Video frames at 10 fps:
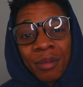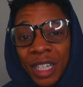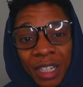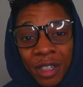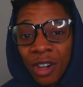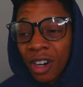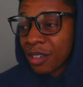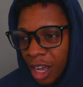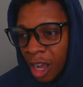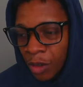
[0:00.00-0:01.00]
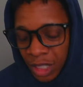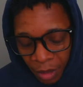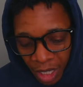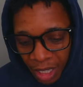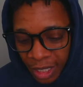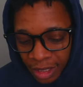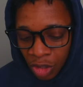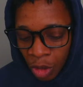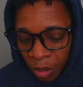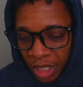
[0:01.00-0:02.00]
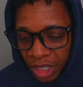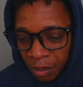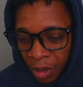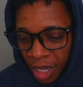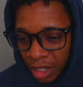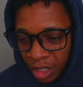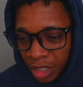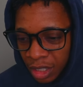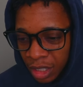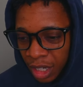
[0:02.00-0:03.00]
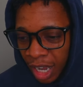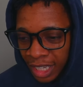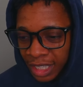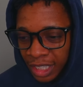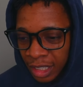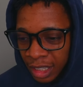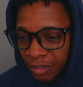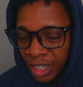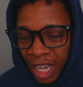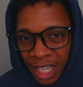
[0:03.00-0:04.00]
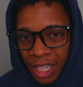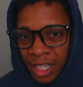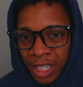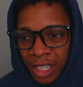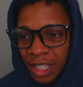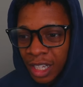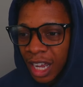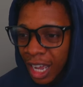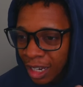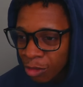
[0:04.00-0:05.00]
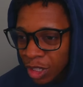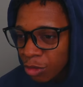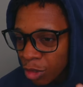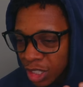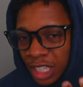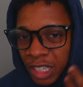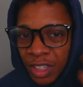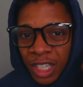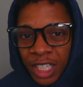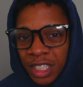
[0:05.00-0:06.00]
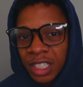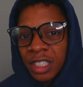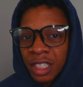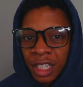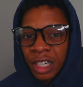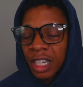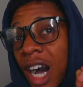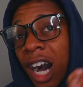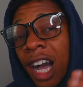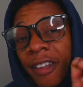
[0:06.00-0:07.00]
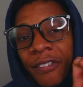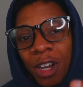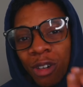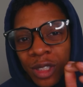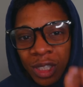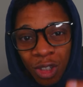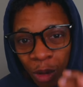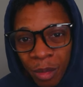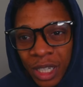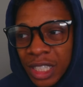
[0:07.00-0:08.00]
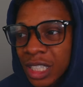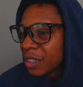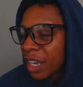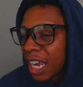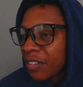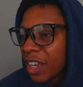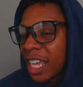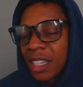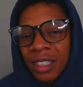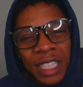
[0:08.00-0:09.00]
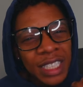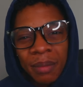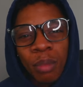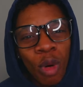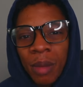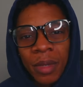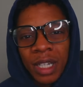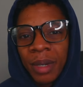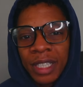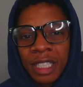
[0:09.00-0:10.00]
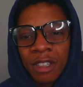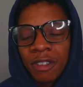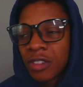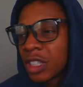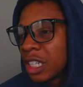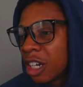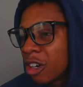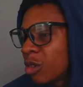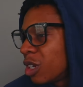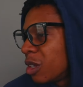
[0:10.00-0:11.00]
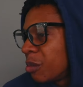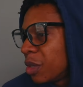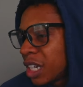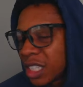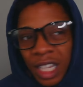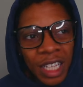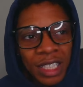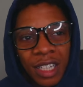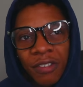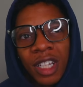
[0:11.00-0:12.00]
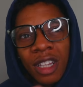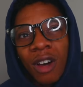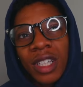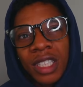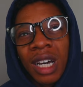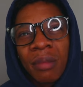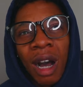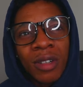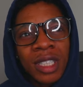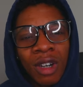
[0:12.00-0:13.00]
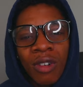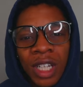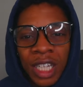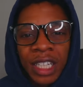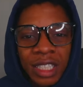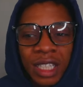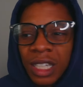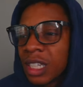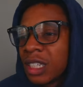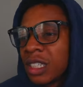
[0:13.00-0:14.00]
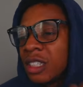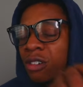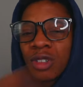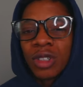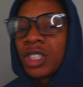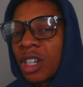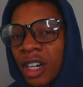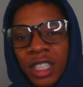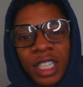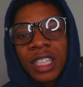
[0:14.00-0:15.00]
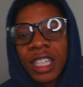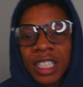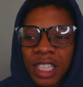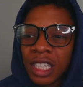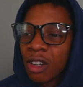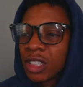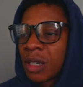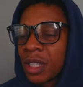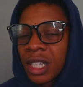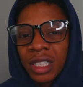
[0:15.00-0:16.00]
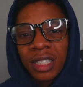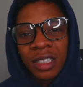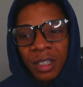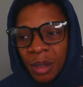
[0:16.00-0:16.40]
But here we are. I was in my head so much battling the idea of not hitting it that I really wasn't even listening to Jerry. I felt so much, not even hate, disappointment in myself, you know? Because like I said, for the longest time, I was so against, you know, doing drugs and addiction and those type of things.